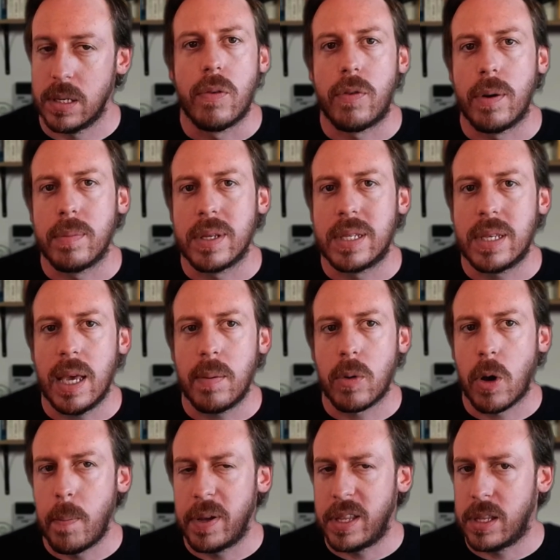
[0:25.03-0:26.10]
From the same
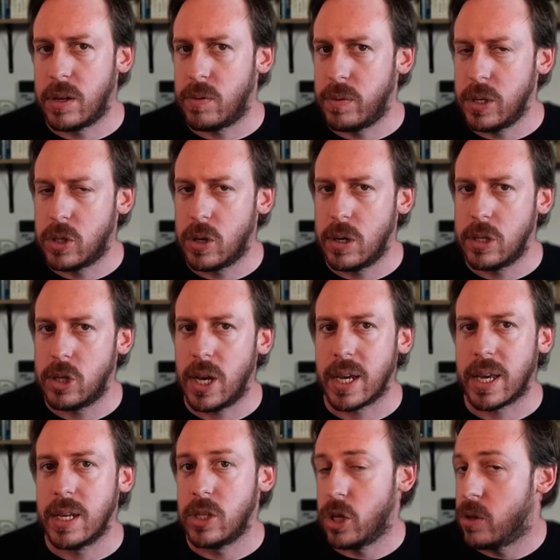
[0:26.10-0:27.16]
competitor research, I
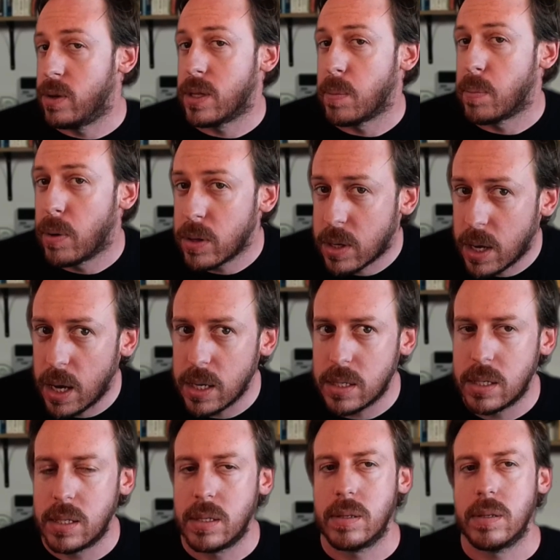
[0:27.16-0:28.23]
can generate a
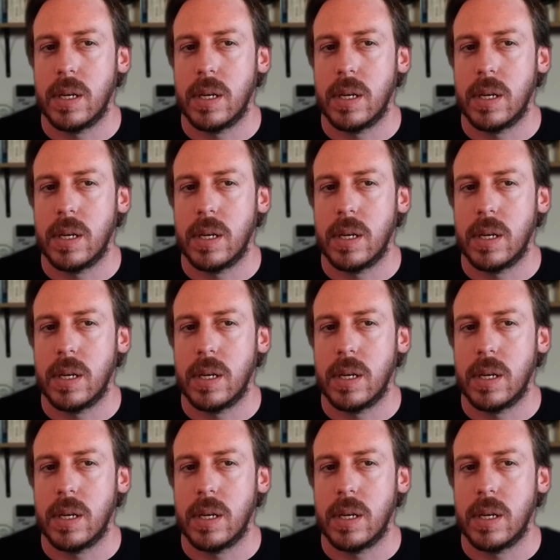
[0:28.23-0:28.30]
podcast,